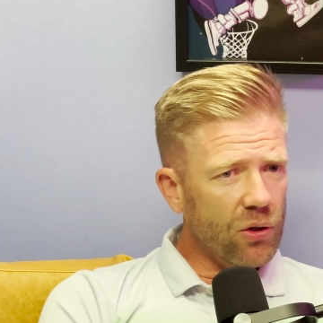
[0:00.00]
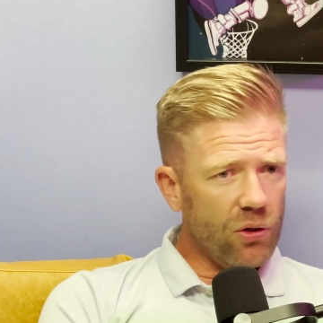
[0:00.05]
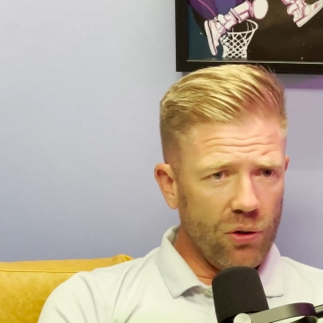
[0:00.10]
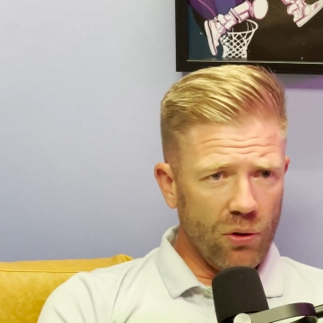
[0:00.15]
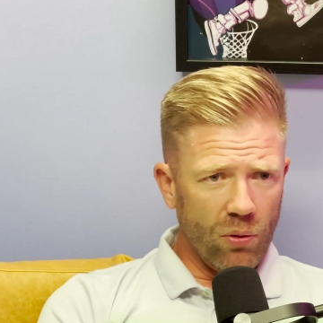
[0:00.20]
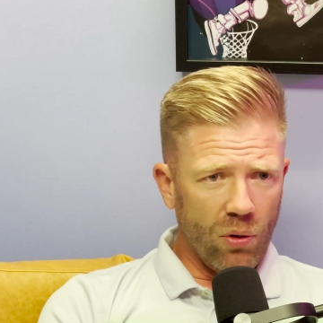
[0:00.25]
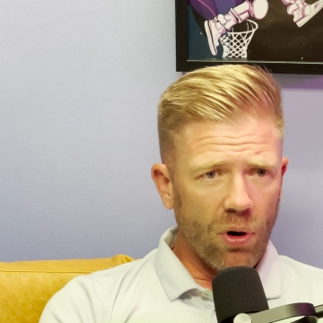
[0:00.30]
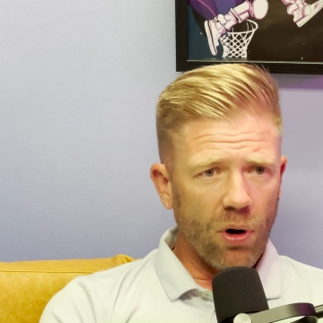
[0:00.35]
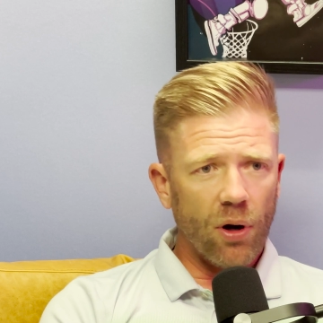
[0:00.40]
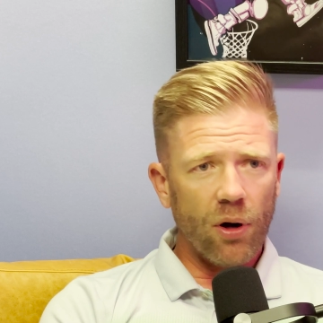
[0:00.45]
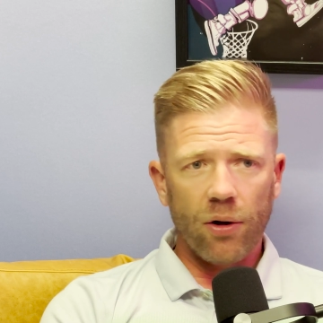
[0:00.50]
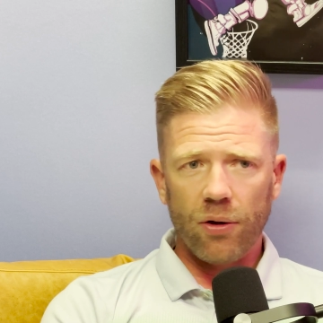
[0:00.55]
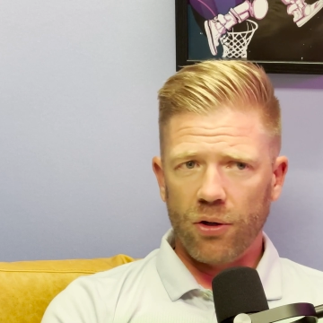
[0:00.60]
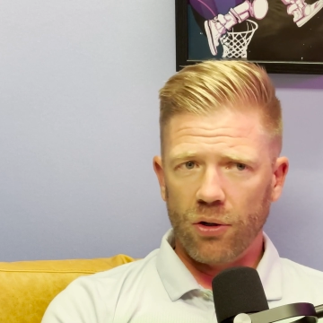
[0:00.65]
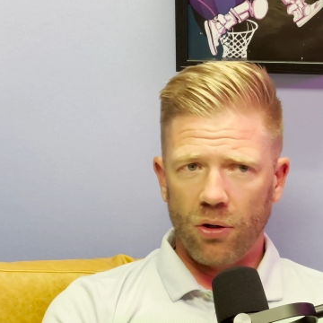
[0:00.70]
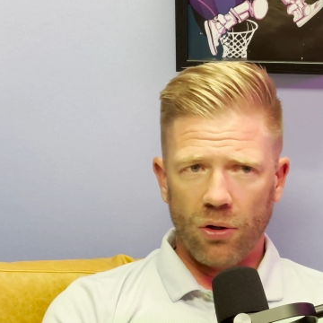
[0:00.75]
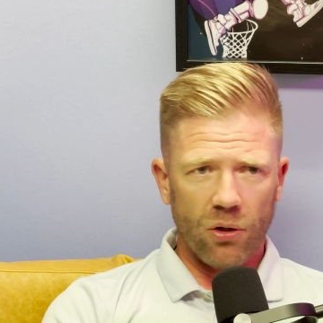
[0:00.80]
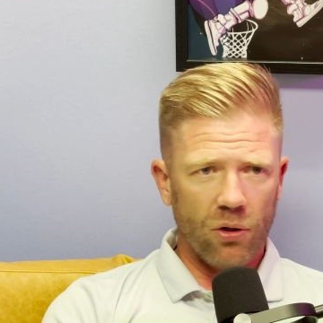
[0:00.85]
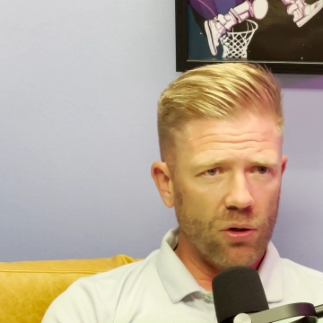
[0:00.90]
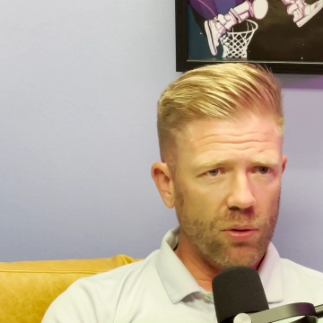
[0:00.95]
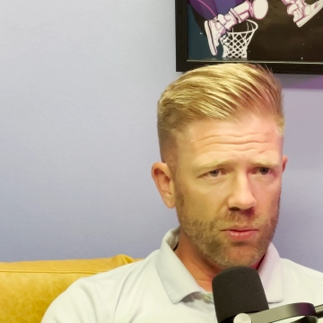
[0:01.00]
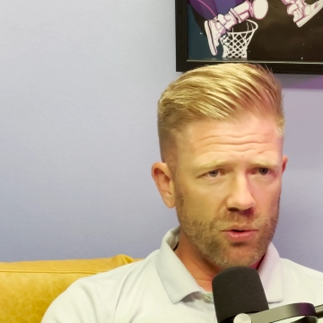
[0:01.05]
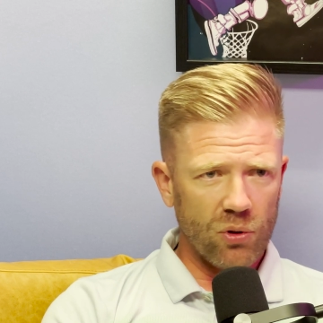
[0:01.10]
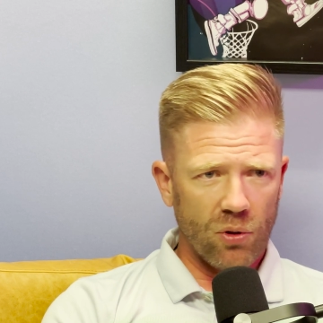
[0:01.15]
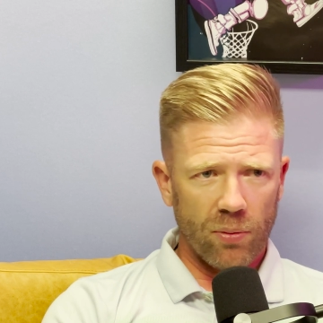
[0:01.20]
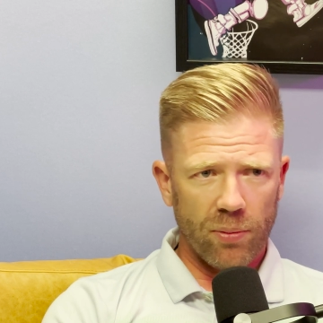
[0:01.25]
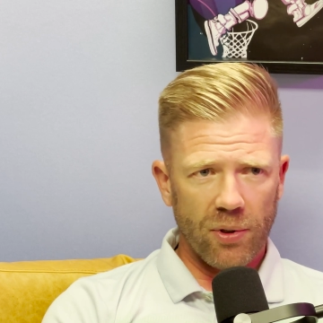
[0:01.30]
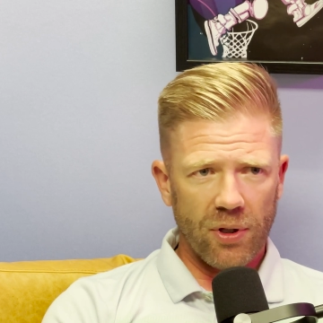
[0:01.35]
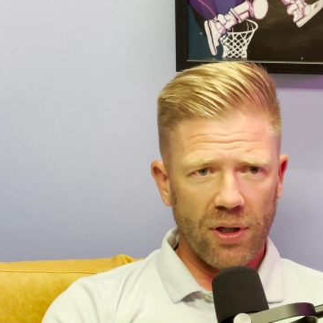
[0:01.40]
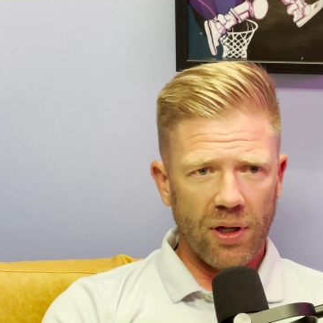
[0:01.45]
You're
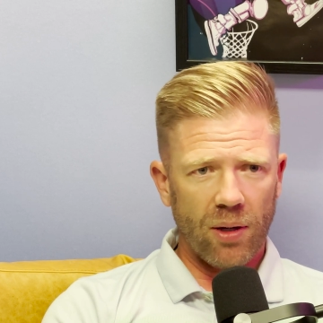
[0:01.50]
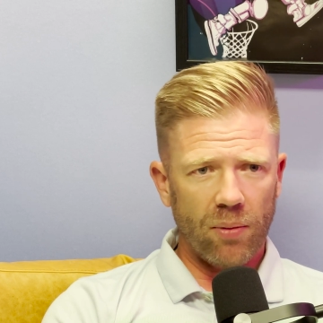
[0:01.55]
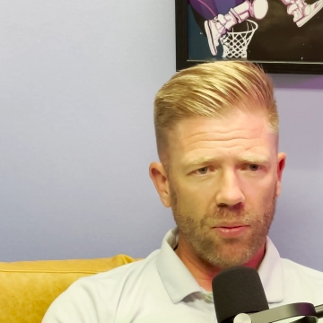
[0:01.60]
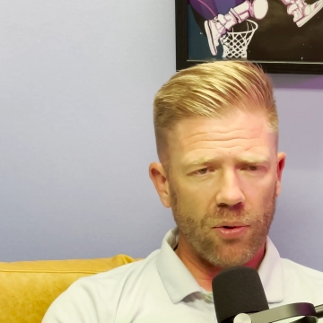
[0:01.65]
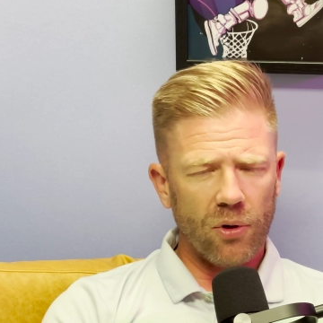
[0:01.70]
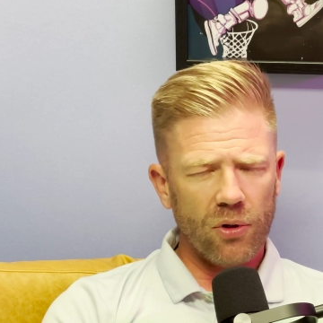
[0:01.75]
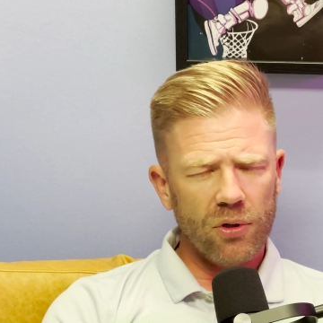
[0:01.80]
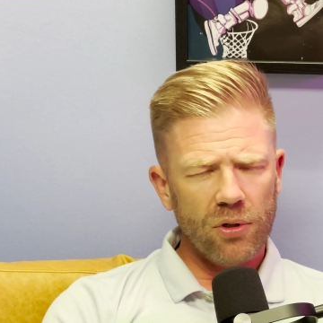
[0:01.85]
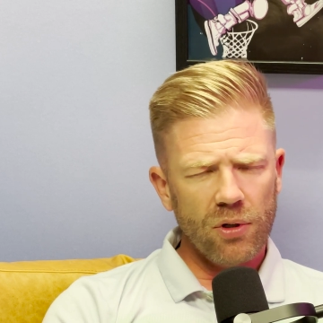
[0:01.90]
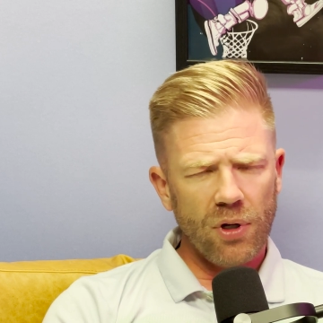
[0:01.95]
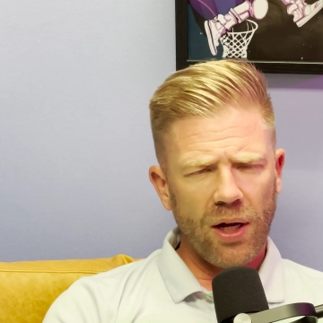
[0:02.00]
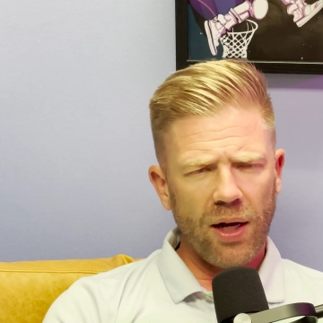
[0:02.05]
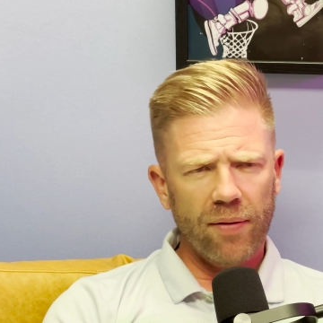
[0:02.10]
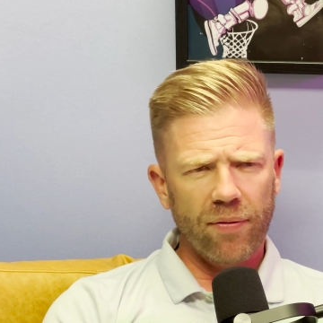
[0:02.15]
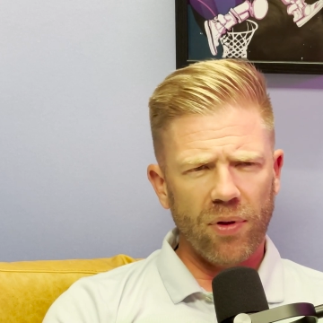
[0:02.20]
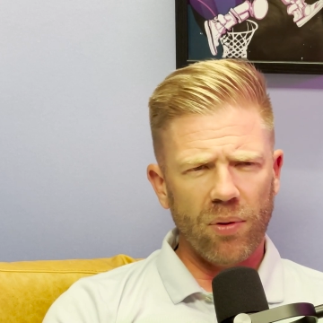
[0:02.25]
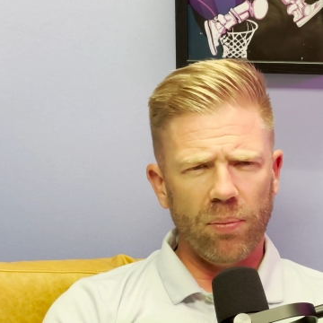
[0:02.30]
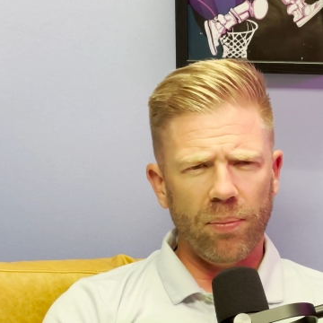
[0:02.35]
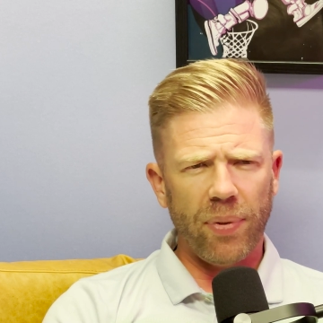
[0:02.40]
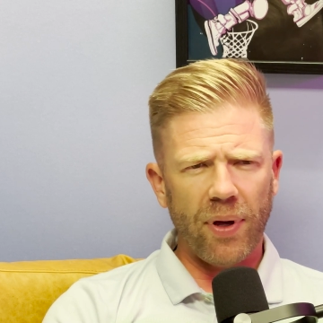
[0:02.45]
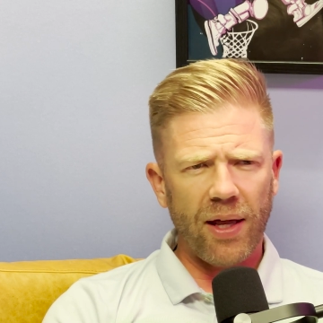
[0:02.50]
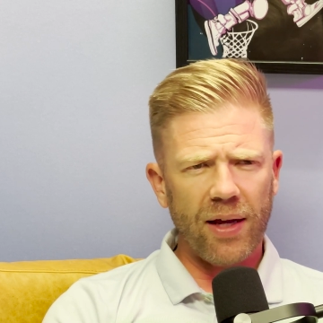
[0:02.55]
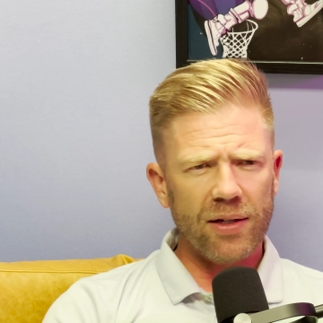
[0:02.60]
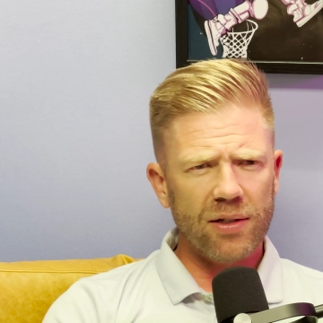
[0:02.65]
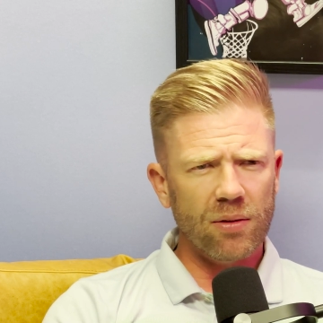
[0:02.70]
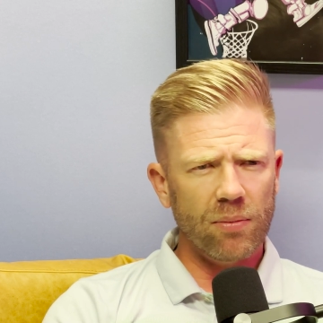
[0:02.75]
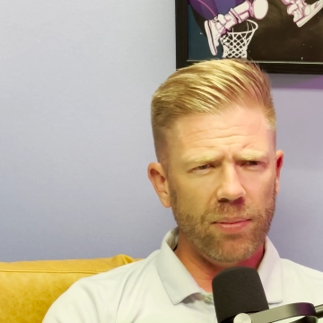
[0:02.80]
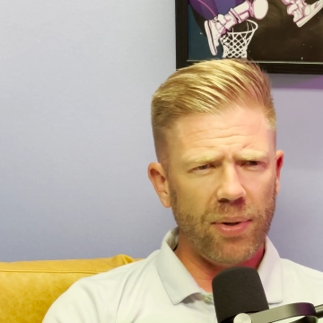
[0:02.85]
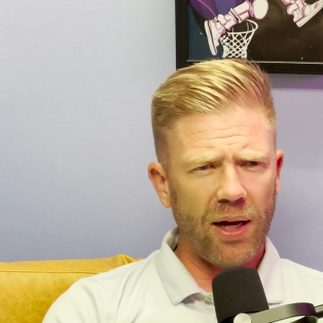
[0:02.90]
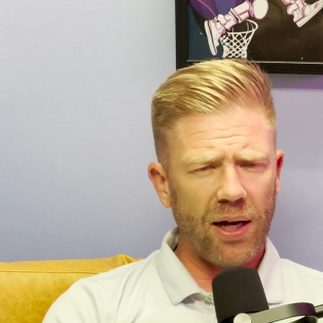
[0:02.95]
absorbing that burden. You'll have the bank
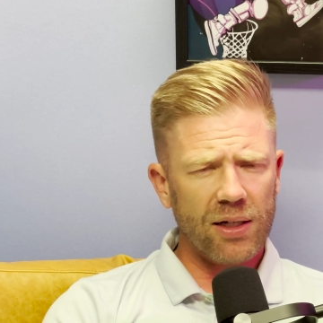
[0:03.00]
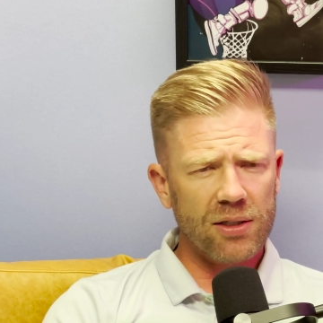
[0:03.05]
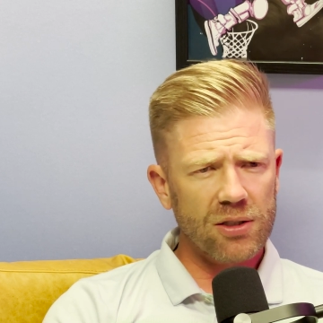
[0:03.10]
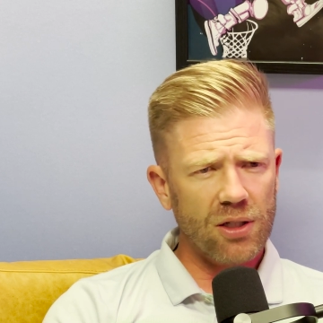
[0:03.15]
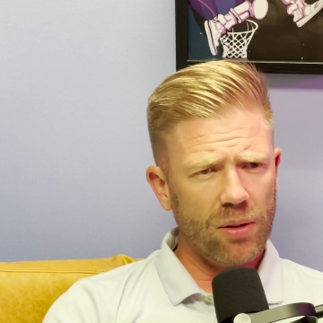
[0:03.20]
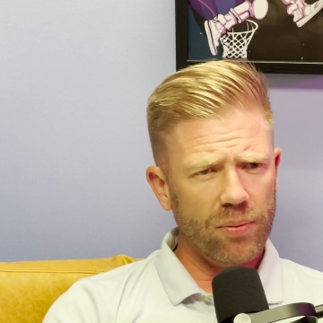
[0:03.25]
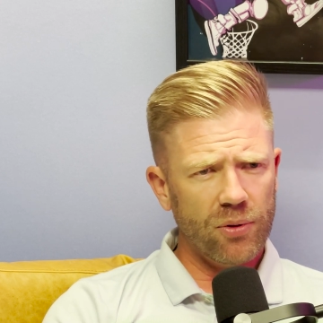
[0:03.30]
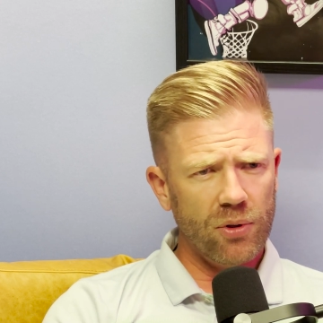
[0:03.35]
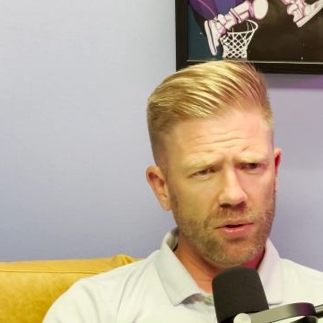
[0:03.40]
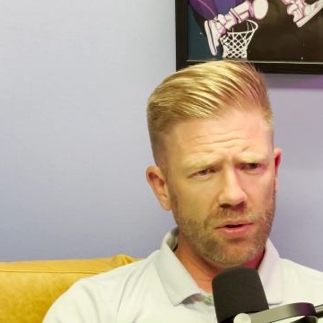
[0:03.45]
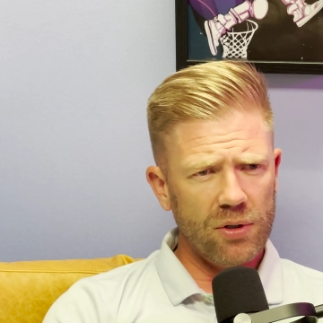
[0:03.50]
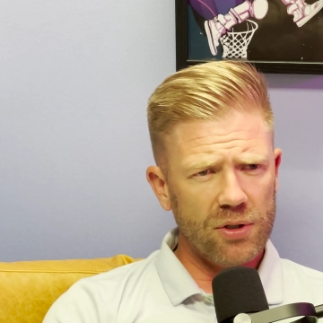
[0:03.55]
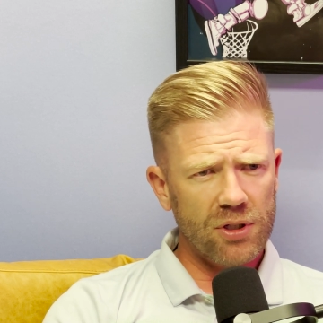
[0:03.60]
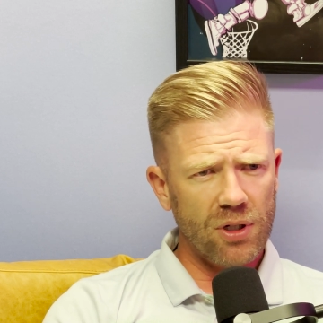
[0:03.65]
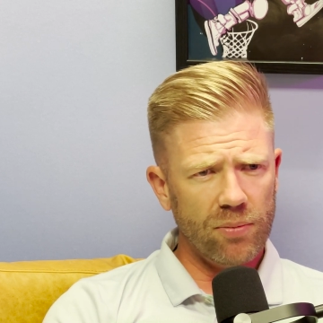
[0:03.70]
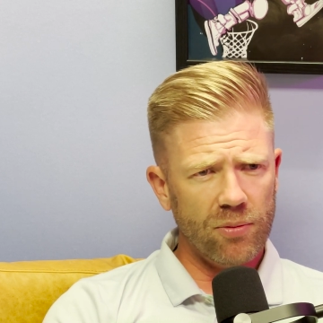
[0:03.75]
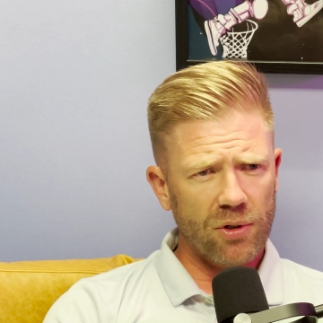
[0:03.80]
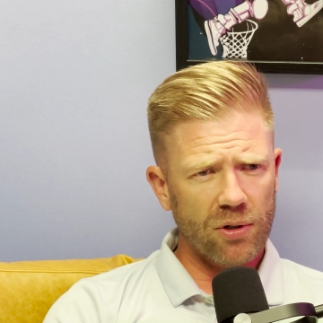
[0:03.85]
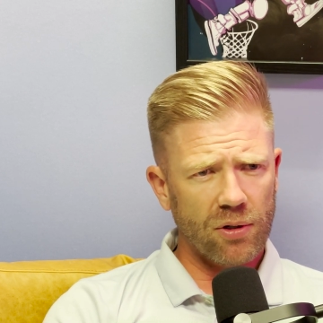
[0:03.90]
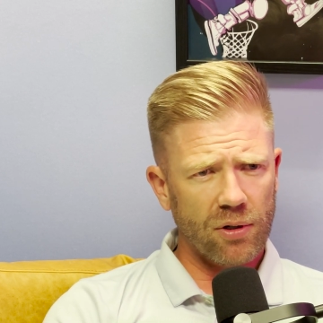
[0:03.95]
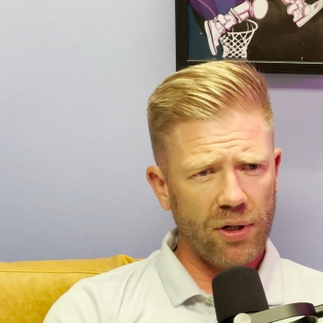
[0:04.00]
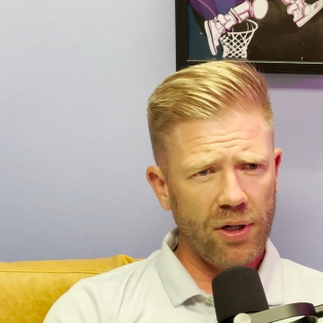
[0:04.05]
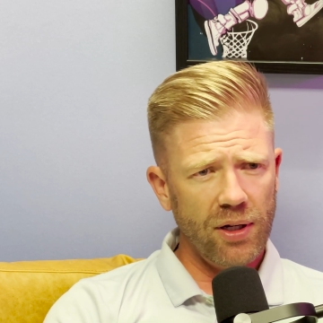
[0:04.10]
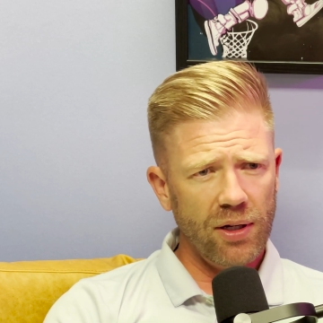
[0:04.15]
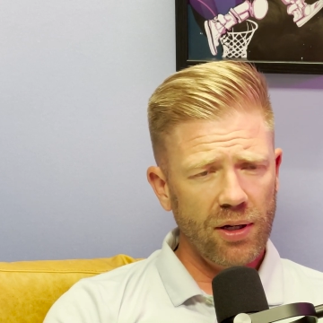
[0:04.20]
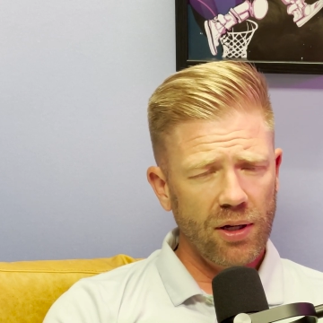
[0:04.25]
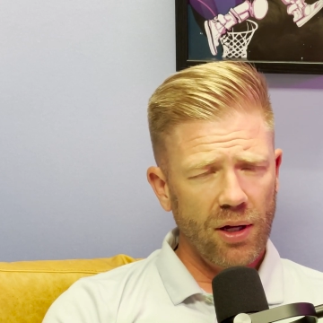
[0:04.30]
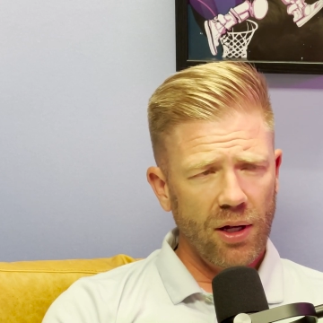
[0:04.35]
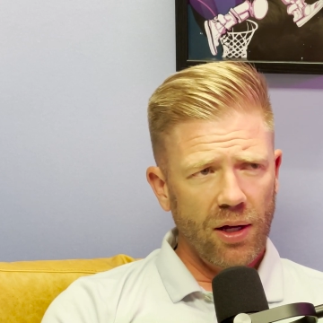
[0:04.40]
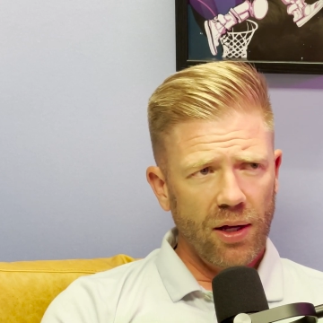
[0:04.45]
to backstop you to some degree.